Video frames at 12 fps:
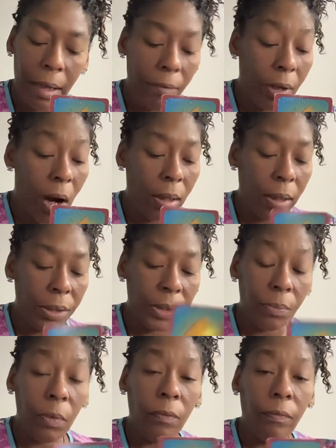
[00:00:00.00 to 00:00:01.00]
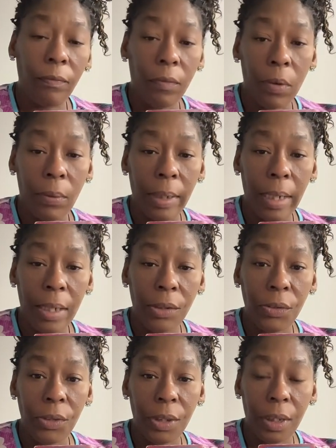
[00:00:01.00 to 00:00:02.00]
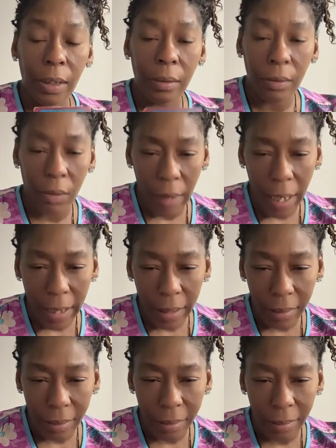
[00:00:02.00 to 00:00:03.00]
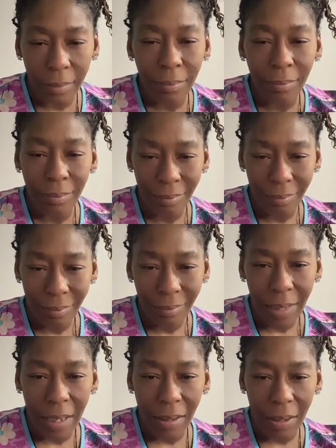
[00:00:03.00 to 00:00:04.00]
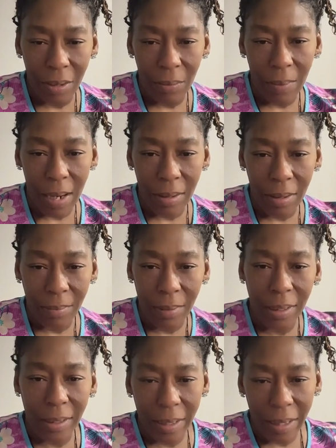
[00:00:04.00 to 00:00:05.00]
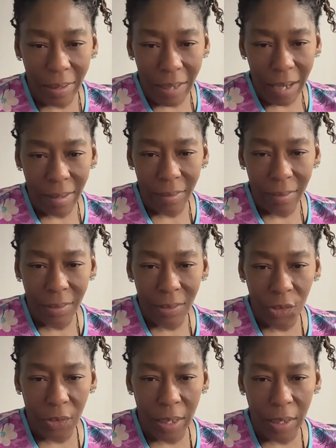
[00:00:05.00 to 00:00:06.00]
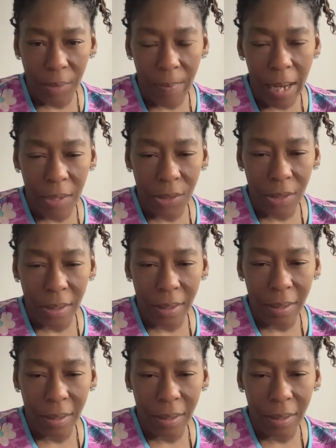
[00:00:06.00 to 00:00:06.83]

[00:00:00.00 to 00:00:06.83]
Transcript: Irregardless, you're moving forward as you should. Great. Hello, welcome. Good to hear that. Strange magic.